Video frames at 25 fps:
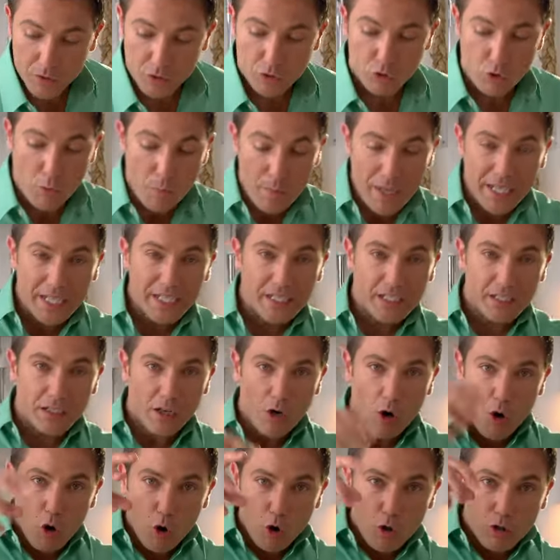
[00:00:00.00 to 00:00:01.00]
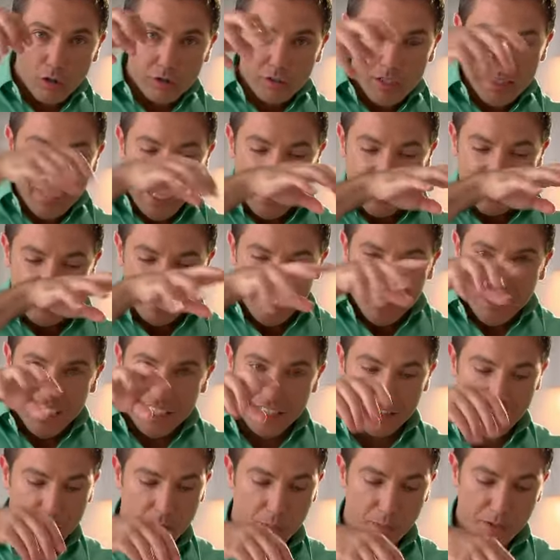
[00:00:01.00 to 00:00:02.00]
to make all the nice
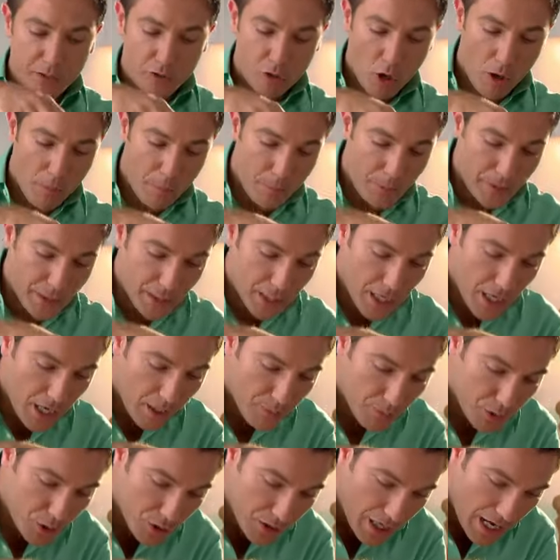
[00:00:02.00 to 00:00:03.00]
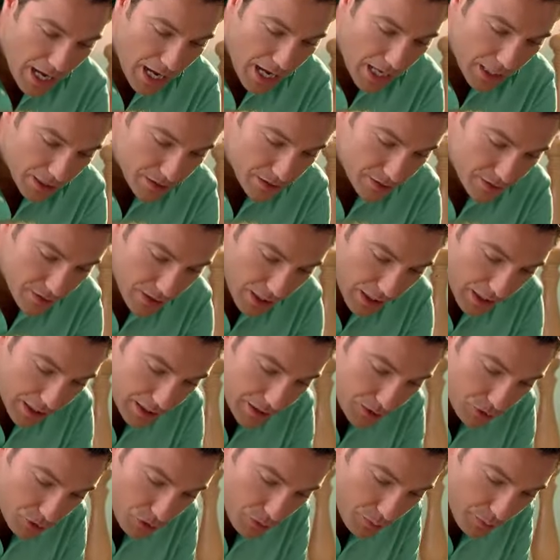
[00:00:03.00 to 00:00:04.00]
crispy topping, I'm going to add a
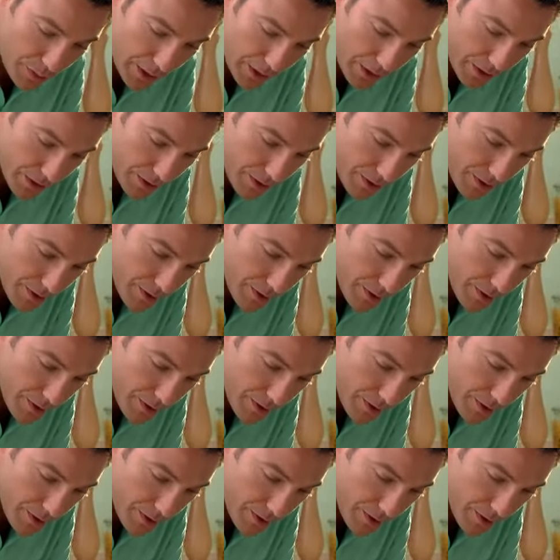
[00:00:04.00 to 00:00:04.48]
little bit